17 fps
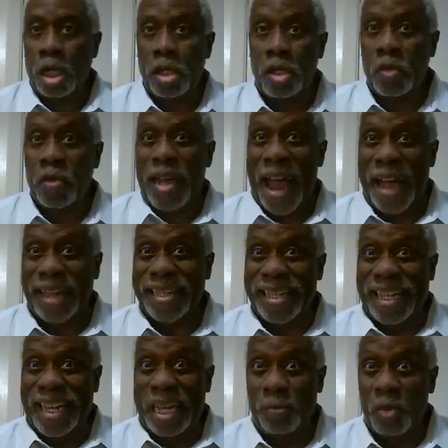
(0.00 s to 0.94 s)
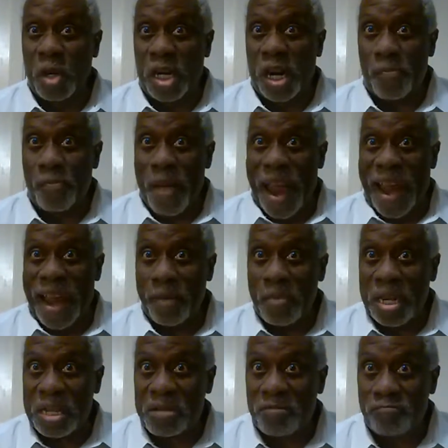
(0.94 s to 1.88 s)
You got to keep the
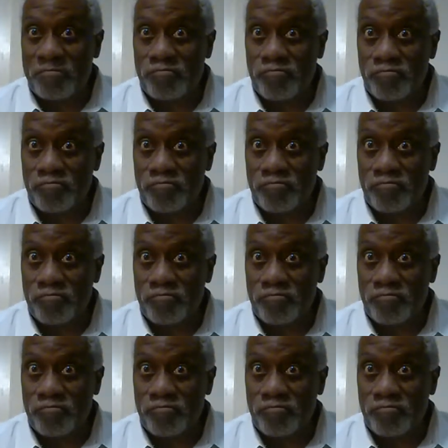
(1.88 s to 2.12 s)
commandments.